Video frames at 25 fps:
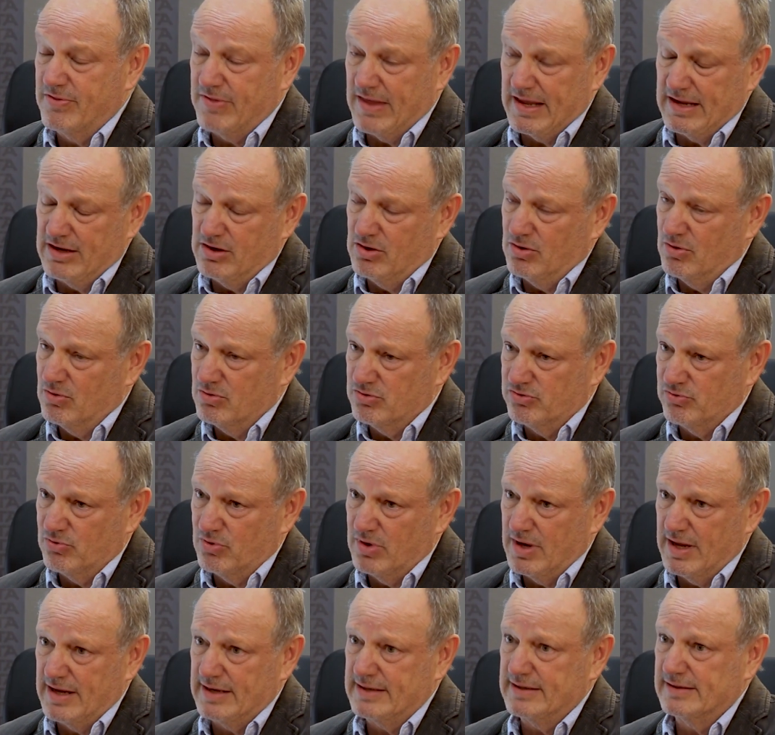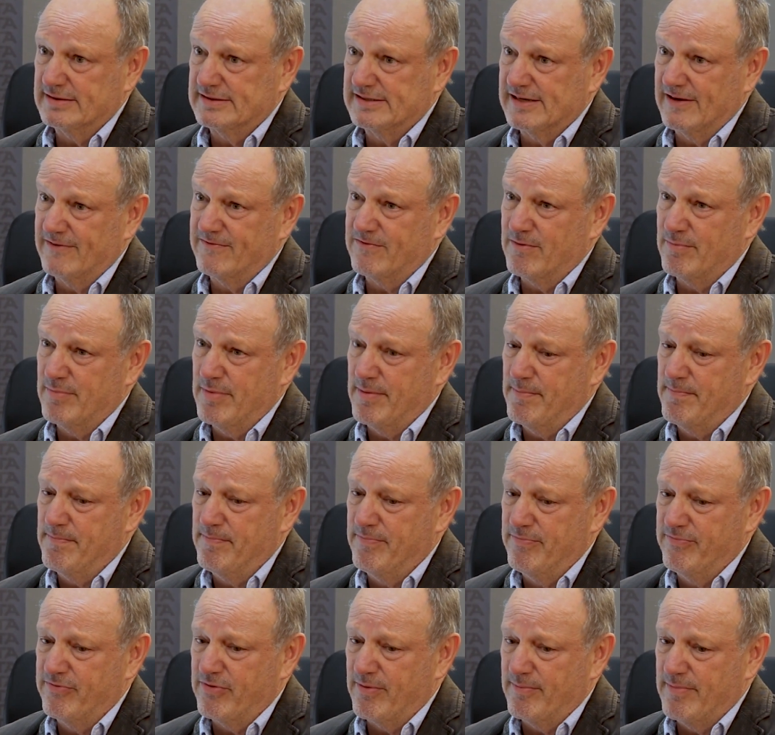Thank you is all I can say from the
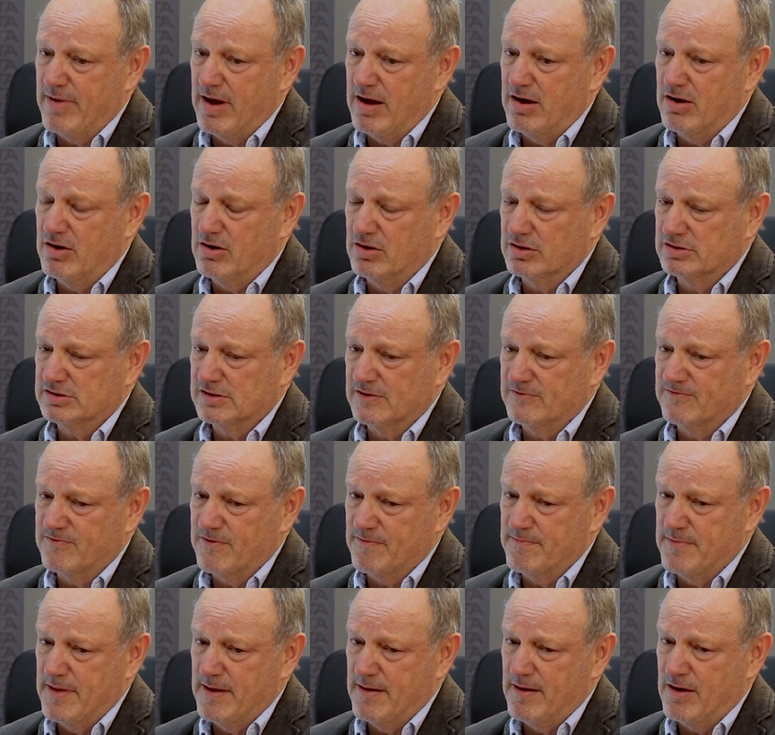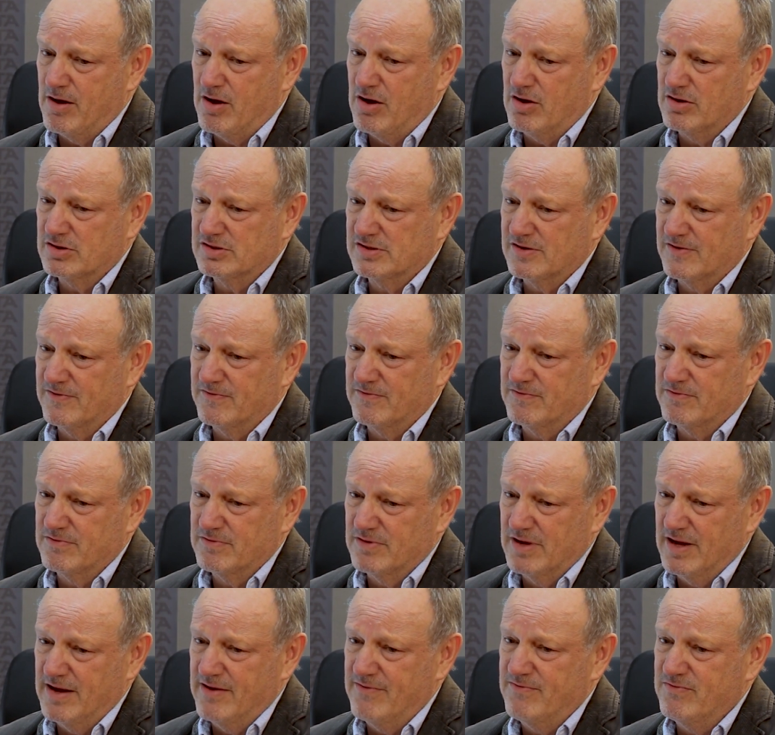from our hearts and from the hearts of
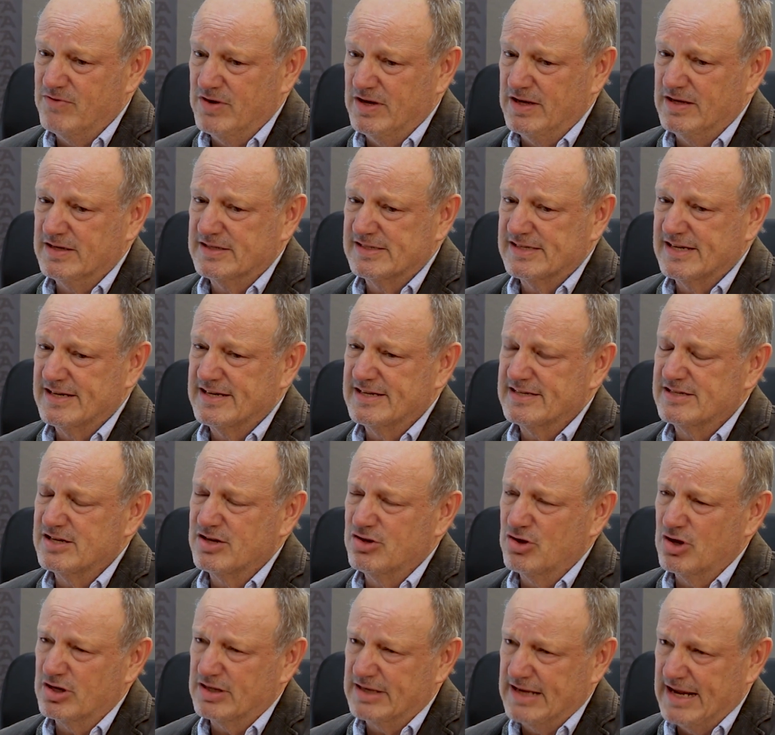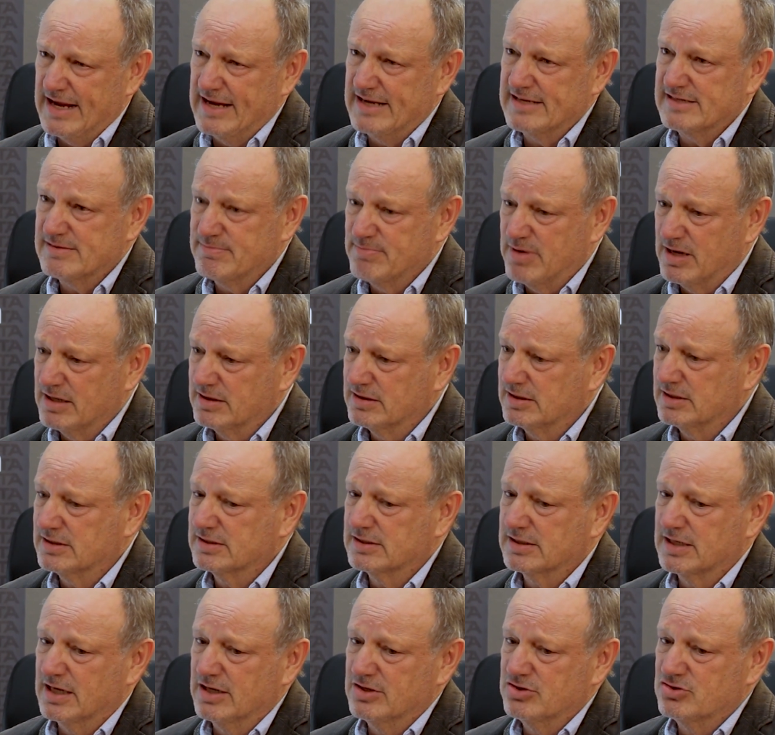every citizen that cares about
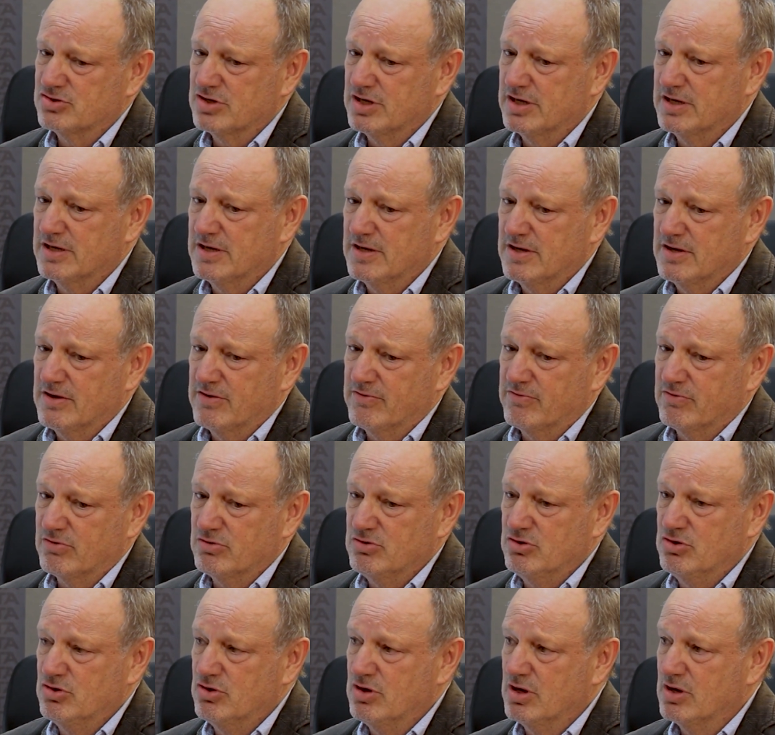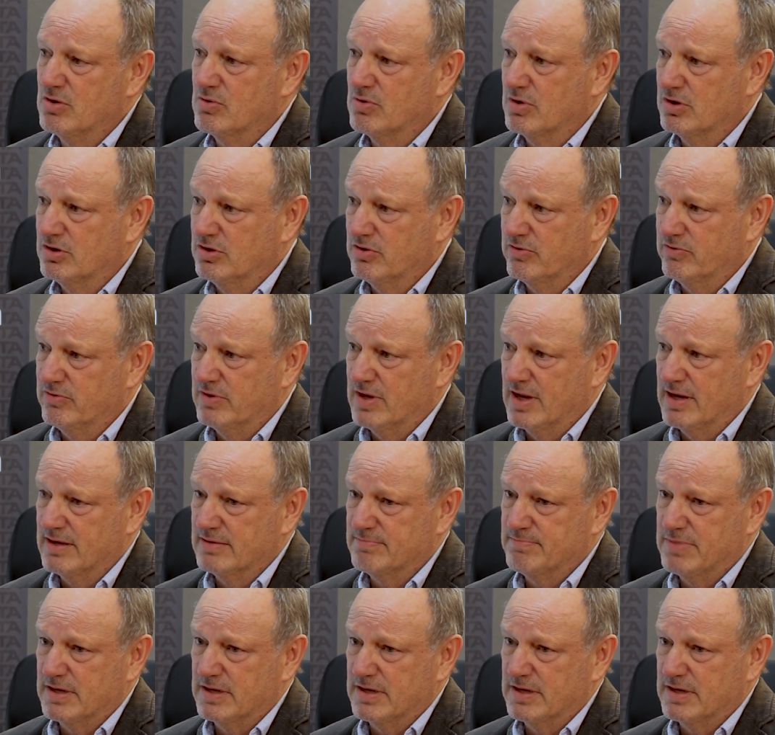this country for doing what you've done.